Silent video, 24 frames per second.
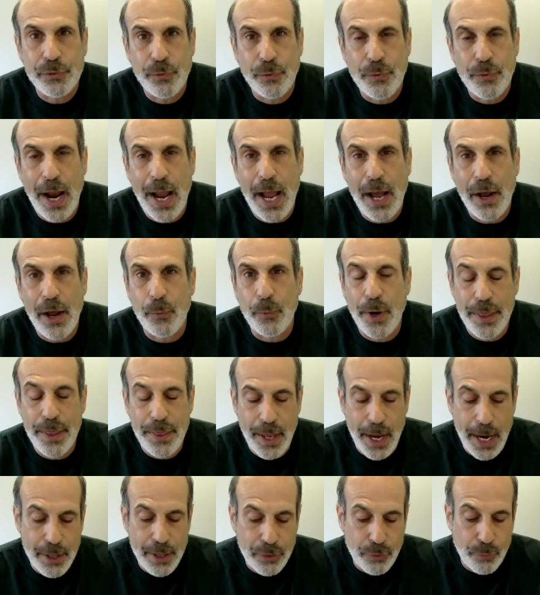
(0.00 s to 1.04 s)
round
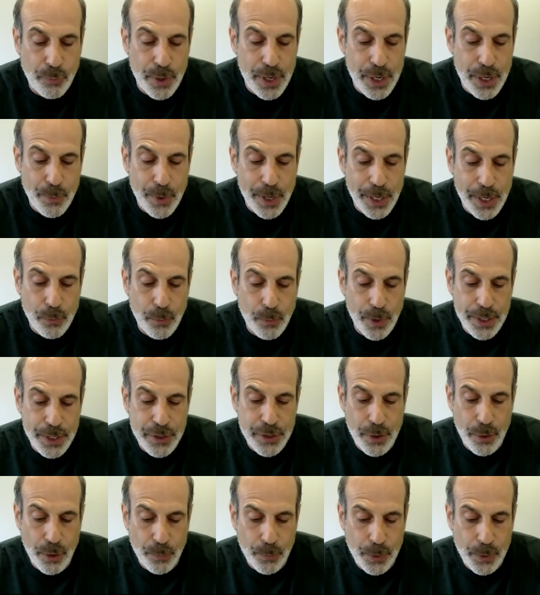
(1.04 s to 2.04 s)
with a 3-week window